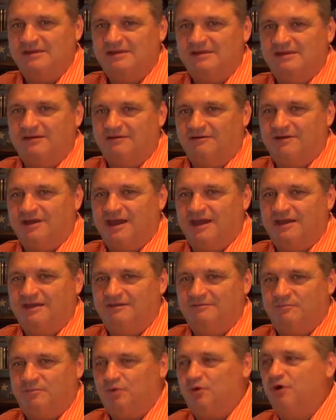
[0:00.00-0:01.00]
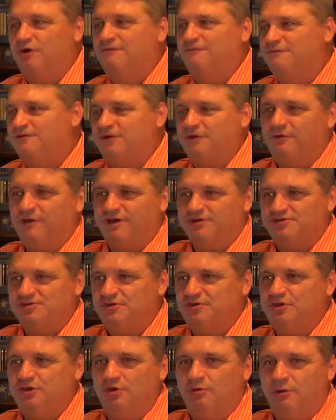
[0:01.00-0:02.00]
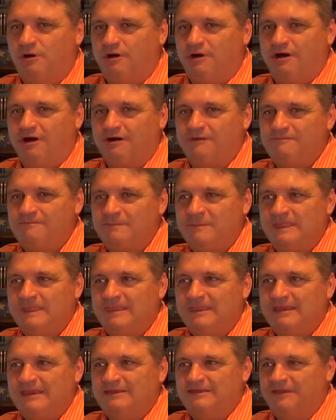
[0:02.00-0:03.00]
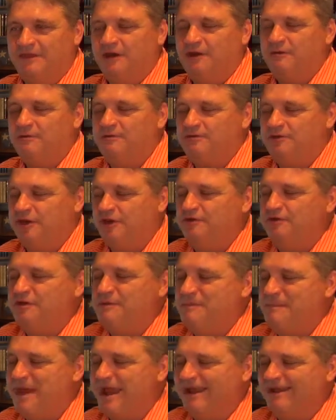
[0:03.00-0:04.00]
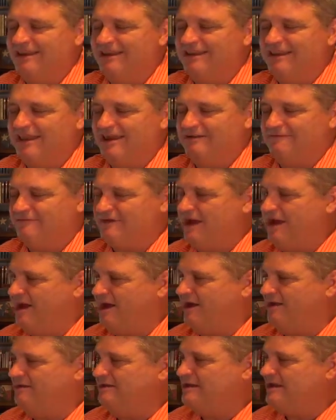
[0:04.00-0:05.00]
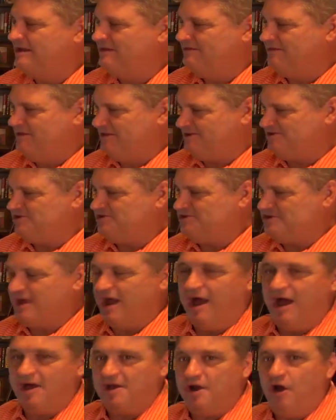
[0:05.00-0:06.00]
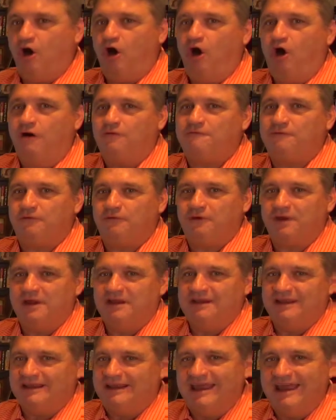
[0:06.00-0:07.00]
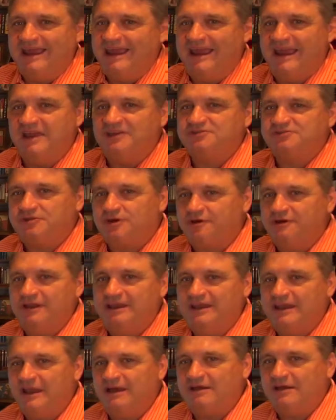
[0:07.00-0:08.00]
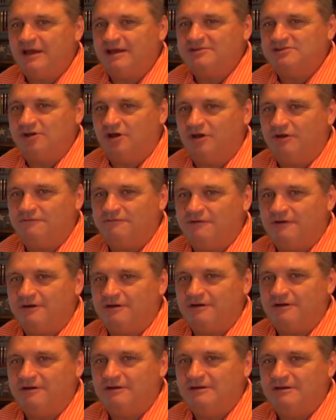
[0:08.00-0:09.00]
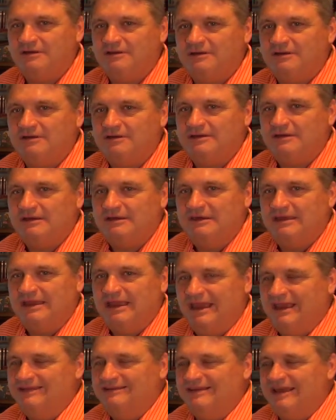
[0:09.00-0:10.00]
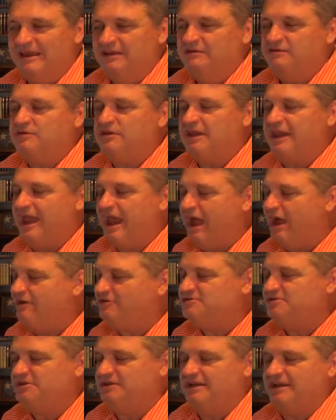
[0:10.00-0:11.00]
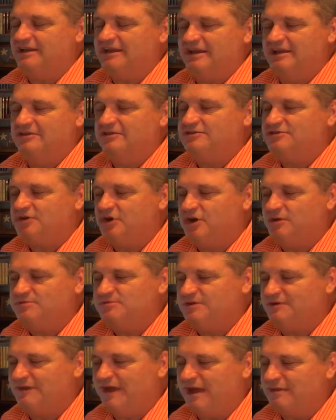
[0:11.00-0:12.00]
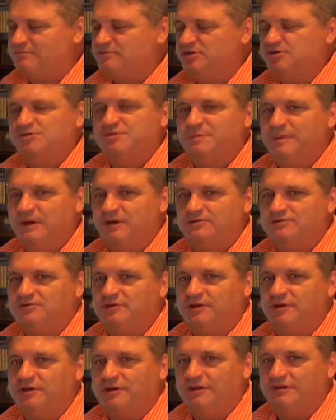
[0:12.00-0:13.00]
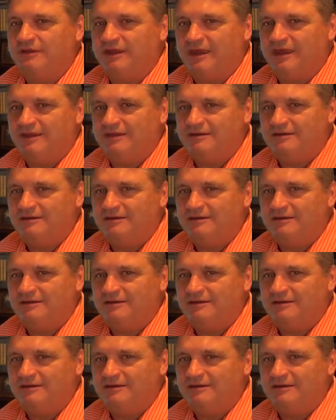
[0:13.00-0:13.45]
Okay? Prove to us who you are. They're demanding that of God. This is God offering, and Ahaz turning down God's offer. And couching it in the terms of, I'm too spiritual to do that.